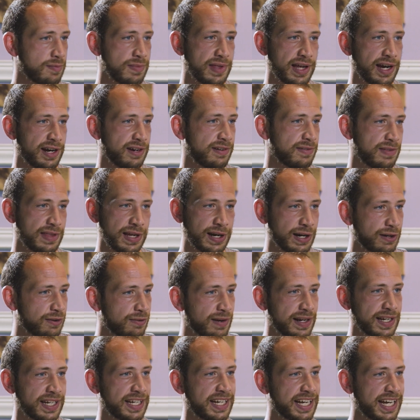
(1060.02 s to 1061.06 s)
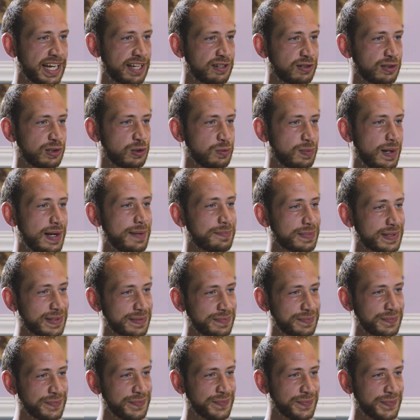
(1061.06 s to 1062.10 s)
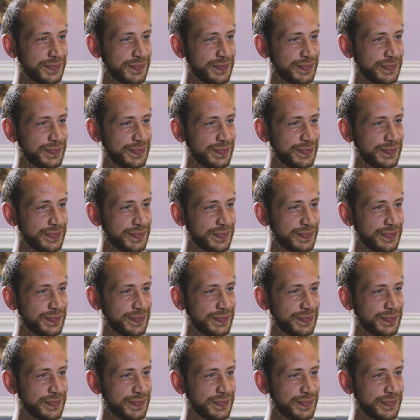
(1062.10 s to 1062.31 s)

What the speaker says: And then from there, they're ready to handle new pups.